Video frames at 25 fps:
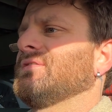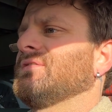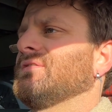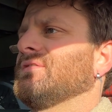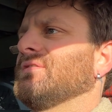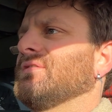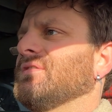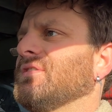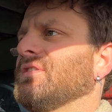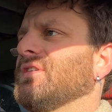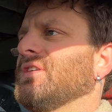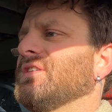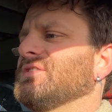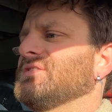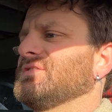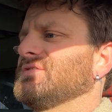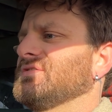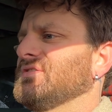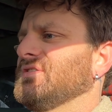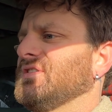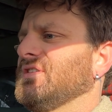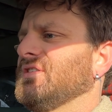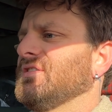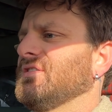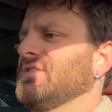Alright,
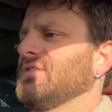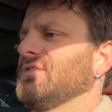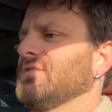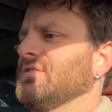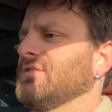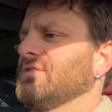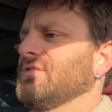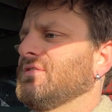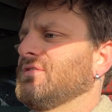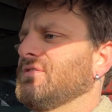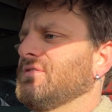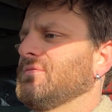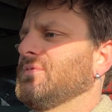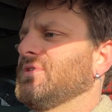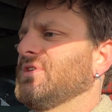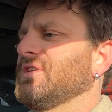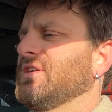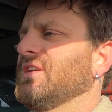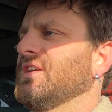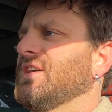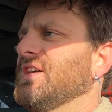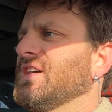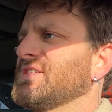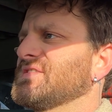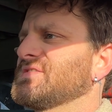needed a little bit of
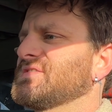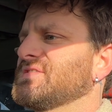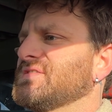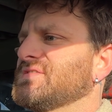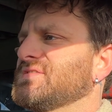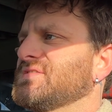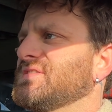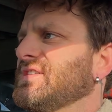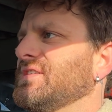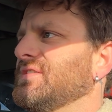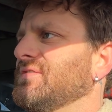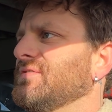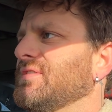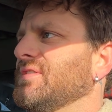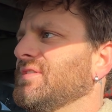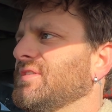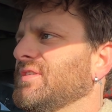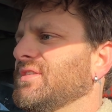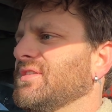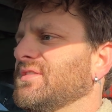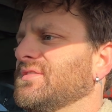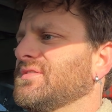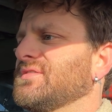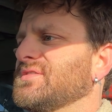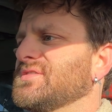gas to stay
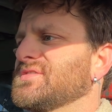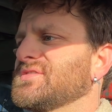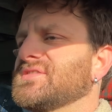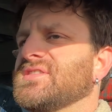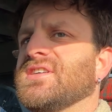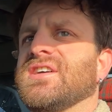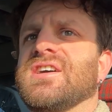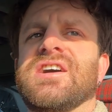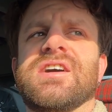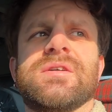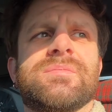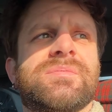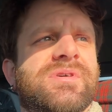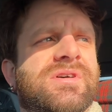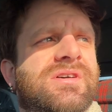running at the stop.